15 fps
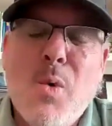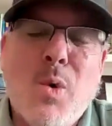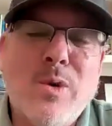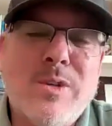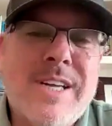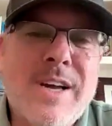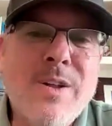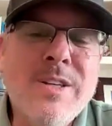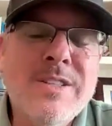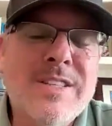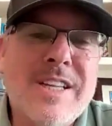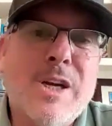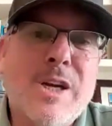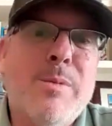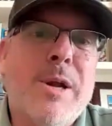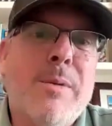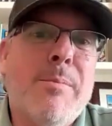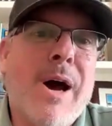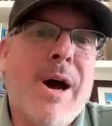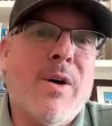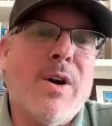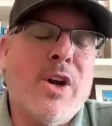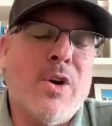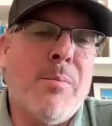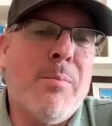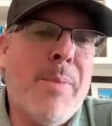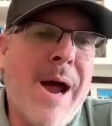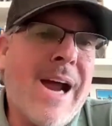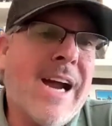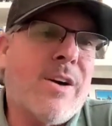Well, tell us a little bit about your
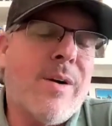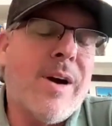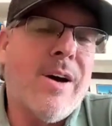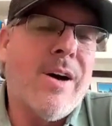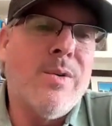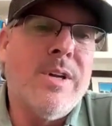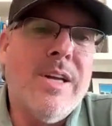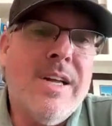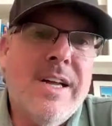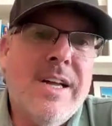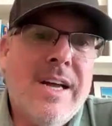background,